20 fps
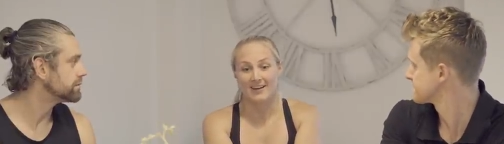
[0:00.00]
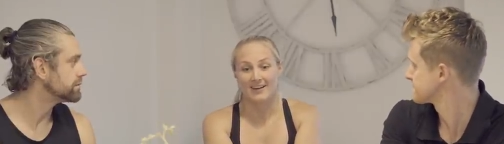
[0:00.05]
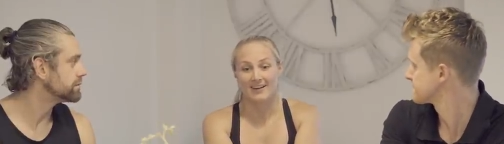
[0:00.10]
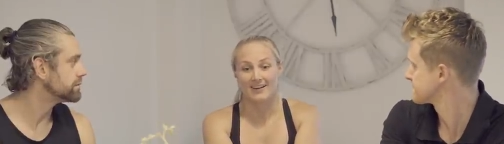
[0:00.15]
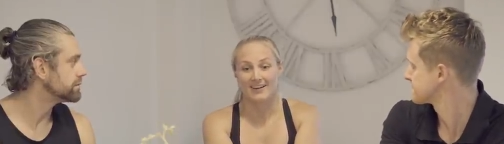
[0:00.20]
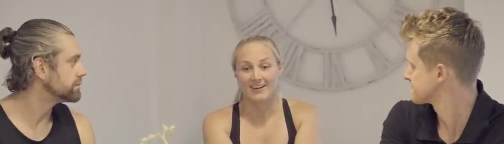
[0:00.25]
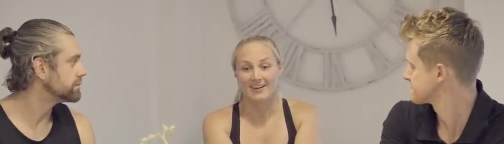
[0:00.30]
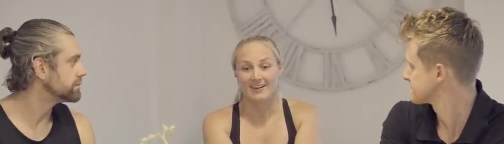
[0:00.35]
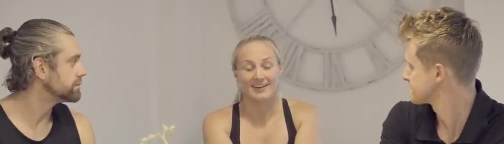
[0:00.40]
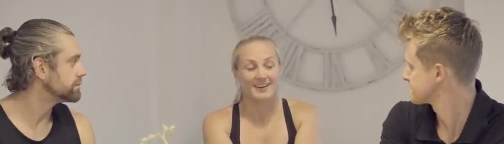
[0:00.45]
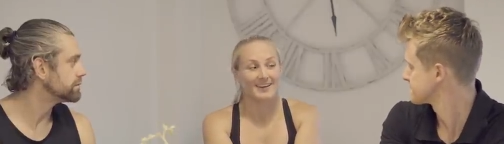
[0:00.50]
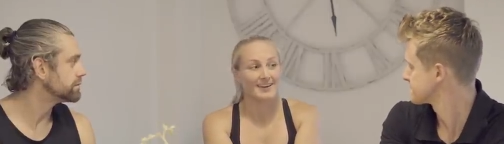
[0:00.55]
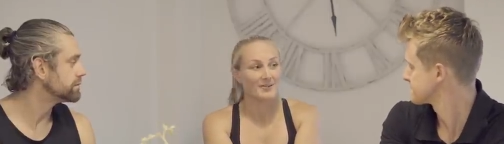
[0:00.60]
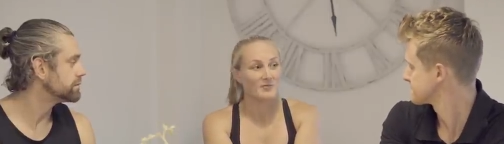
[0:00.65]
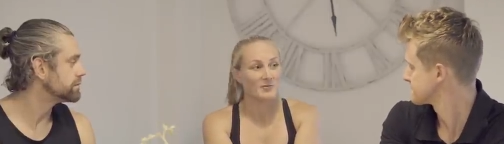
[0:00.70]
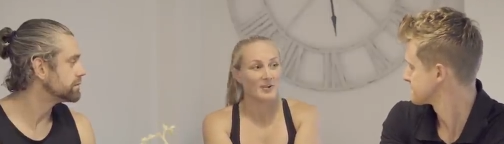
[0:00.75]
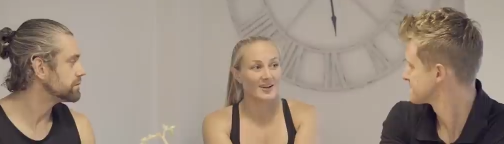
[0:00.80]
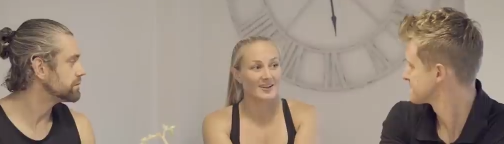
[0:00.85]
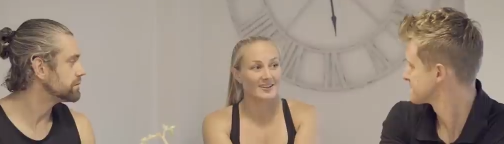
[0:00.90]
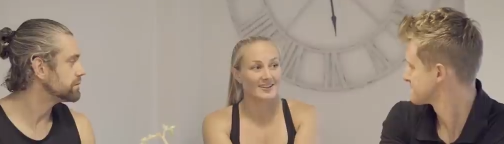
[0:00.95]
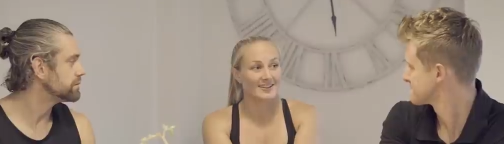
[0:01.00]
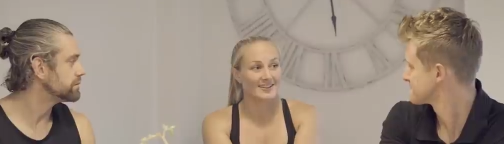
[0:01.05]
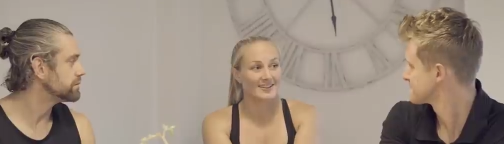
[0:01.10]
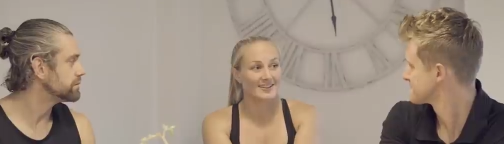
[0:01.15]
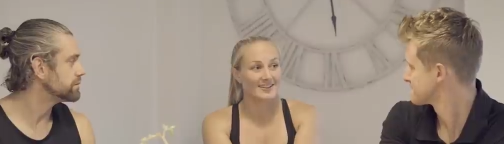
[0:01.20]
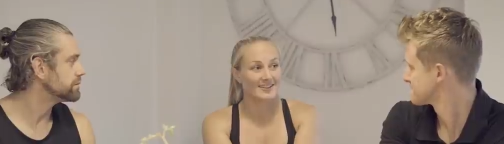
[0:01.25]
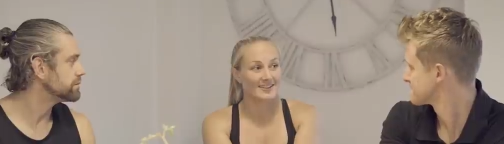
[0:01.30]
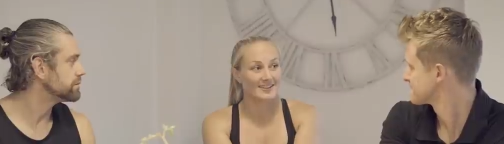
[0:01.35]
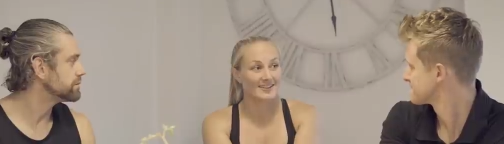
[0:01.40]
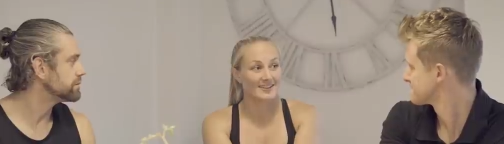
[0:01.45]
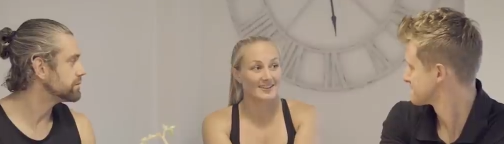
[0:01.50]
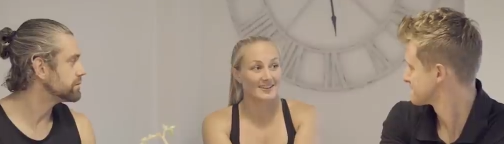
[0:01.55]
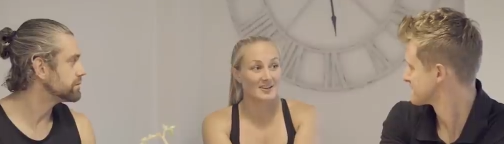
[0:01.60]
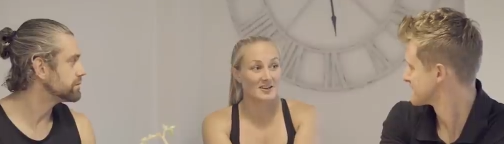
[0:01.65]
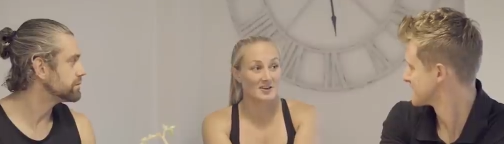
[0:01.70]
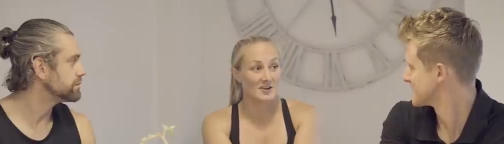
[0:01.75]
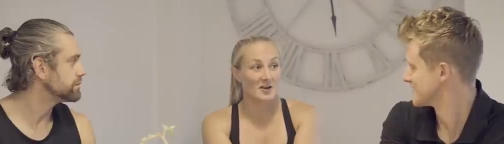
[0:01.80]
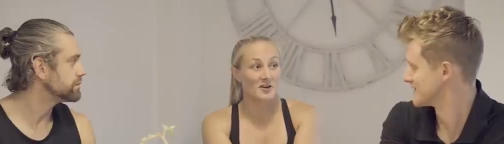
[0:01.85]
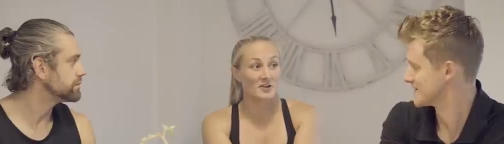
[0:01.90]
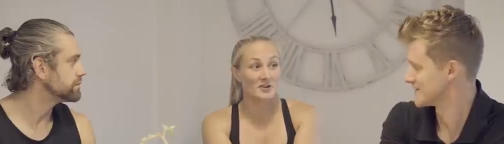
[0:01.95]
Speaker 1: and I and we're just
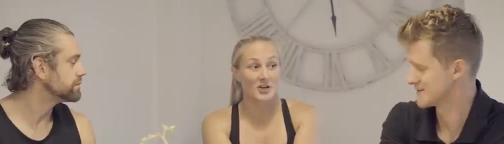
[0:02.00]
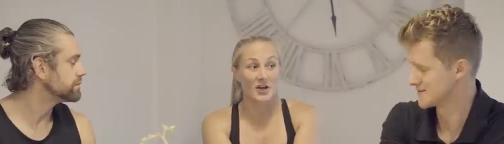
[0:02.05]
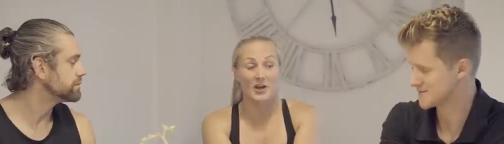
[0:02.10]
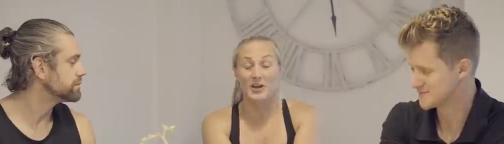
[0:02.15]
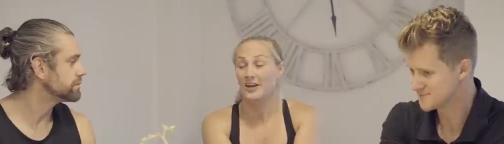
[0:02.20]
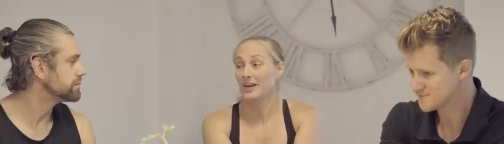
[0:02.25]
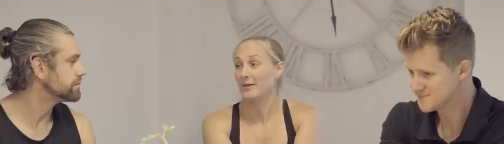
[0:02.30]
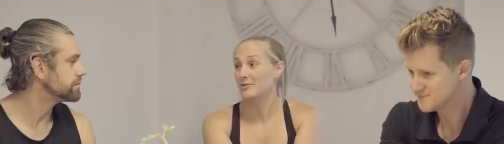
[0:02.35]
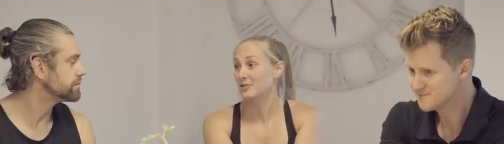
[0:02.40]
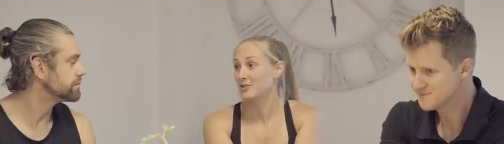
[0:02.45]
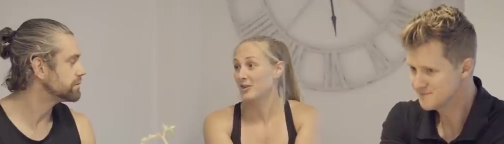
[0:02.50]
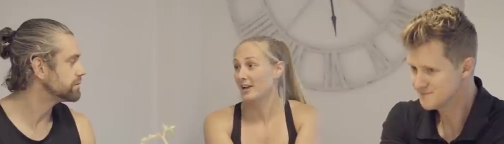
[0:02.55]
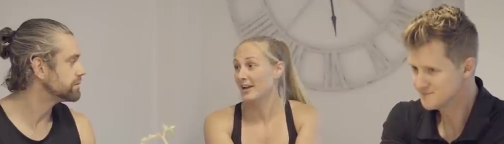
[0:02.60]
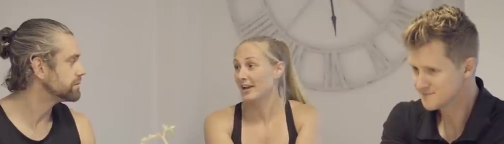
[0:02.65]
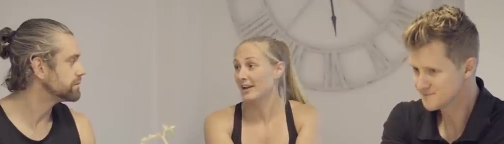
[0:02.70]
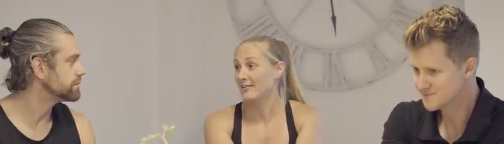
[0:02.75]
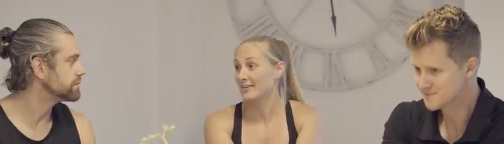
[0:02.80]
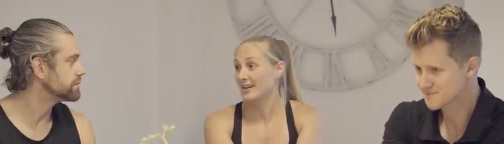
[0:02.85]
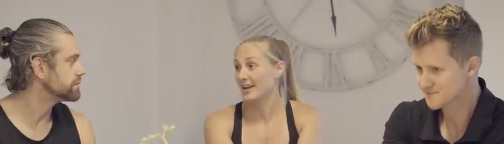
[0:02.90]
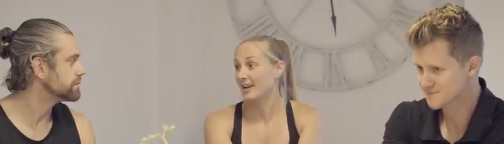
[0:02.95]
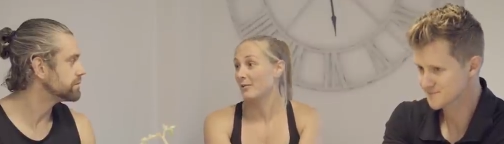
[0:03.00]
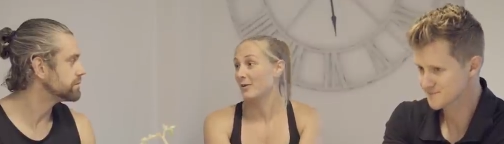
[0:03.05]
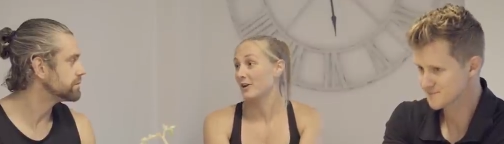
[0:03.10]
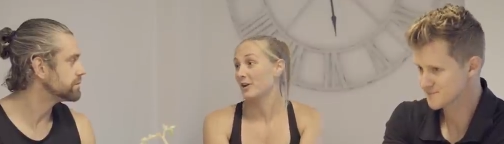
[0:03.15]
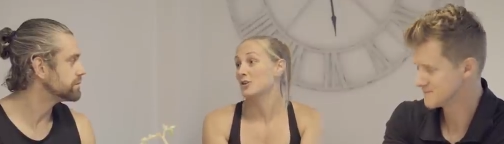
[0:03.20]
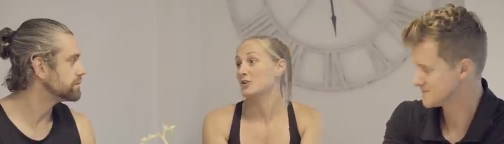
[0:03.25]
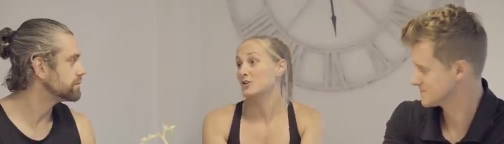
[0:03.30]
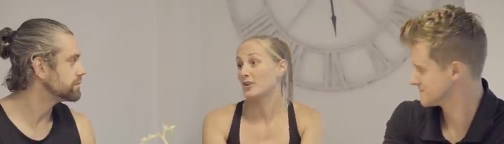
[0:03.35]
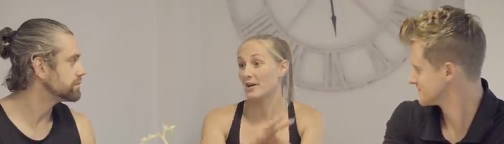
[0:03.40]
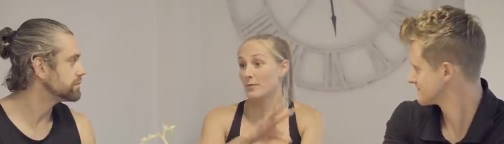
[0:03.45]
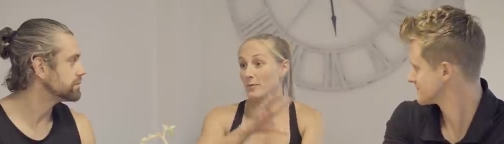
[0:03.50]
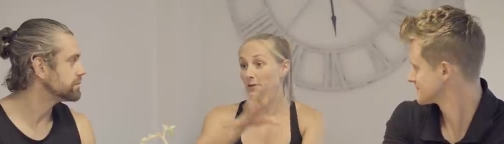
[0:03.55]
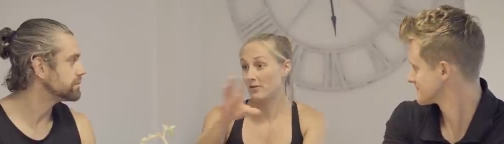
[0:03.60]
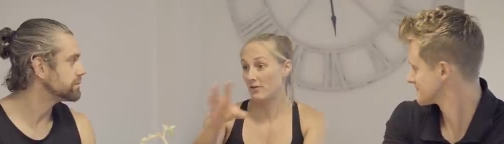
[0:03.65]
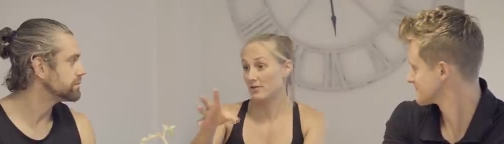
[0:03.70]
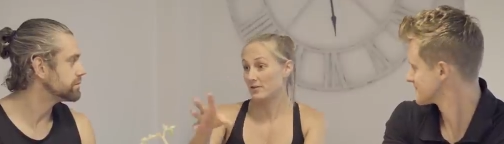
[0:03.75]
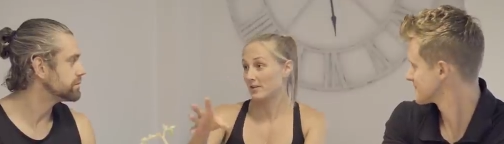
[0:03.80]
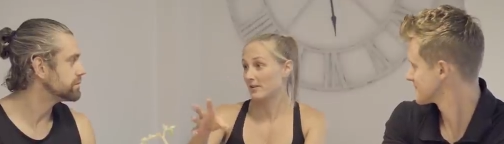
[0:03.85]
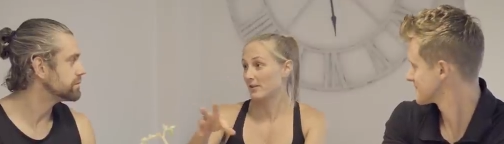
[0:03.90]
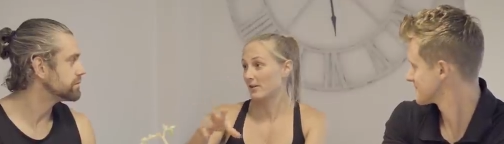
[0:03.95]
you know, turning up to training every day. We don't train with
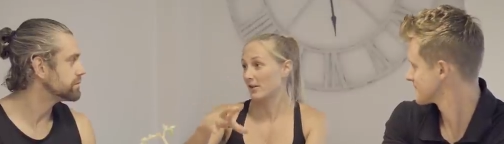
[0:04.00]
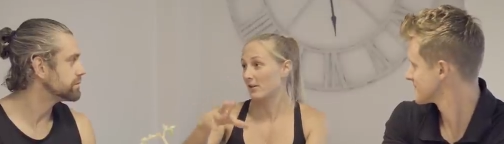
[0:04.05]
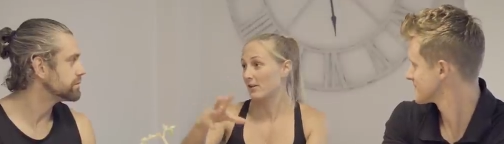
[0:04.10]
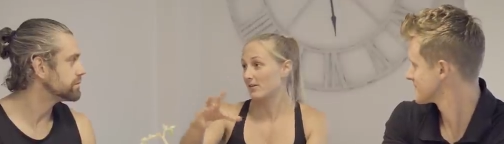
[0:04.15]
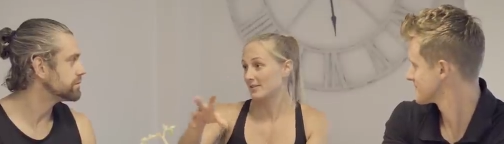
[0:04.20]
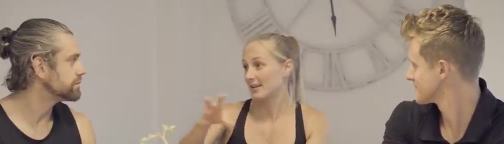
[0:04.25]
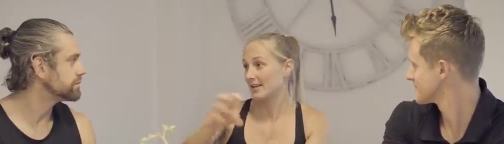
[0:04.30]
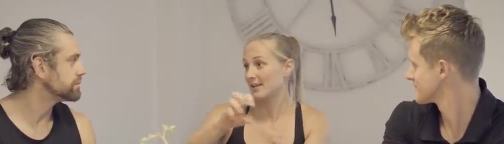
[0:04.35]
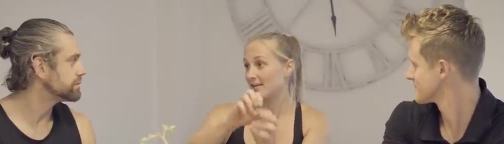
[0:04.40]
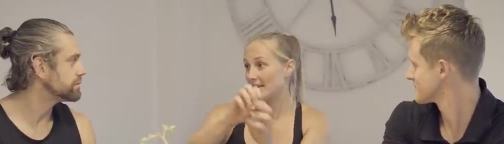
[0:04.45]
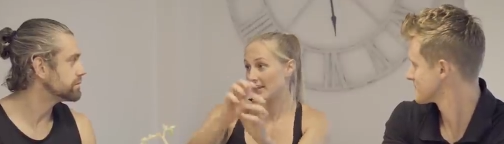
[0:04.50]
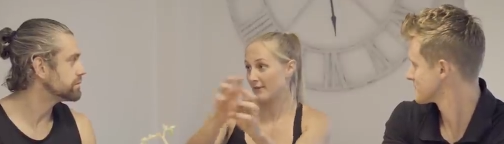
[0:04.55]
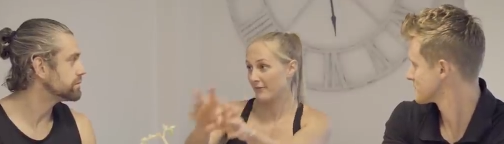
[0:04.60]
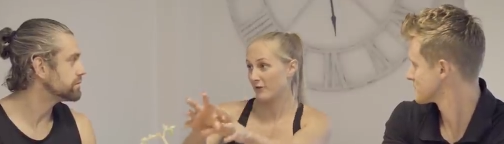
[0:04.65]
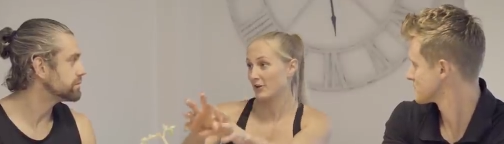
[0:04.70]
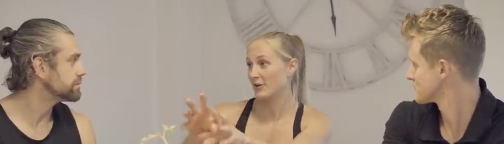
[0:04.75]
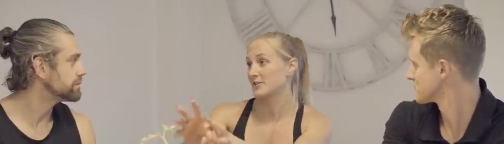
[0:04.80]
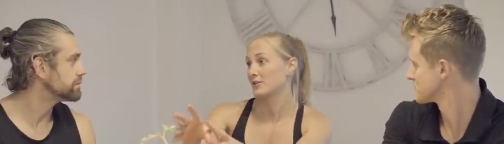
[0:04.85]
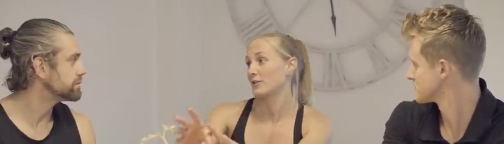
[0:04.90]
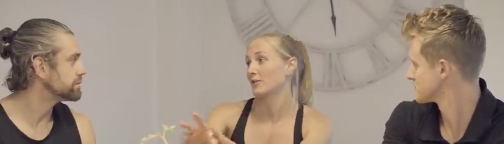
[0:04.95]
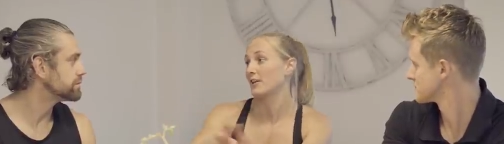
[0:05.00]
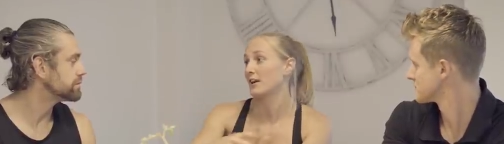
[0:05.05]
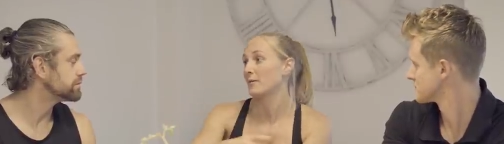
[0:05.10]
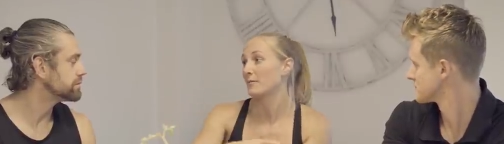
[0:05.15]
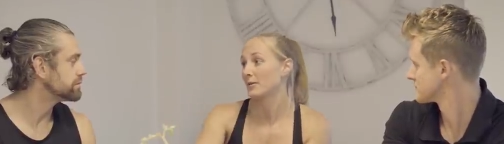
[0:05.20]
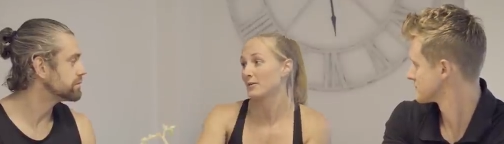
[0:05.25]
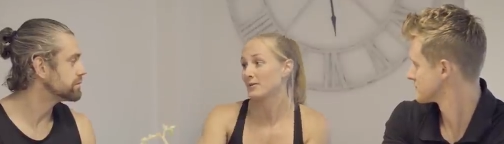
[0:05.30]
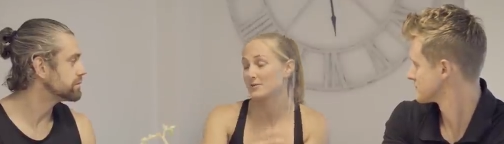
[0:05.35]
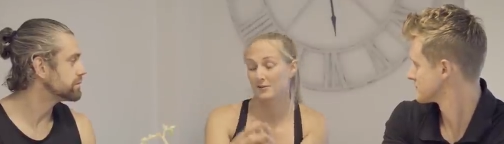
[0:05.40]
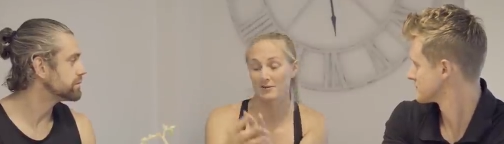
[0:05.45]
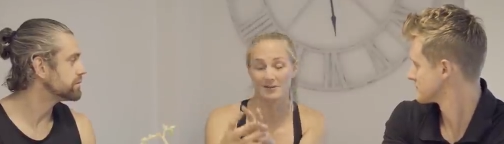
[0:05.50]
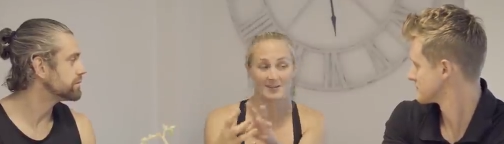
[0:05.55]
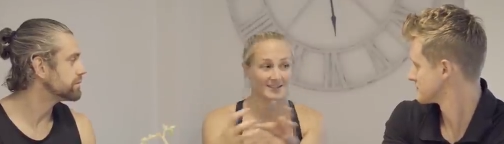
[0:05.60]
those other girls. They, they're focusing on their boat, so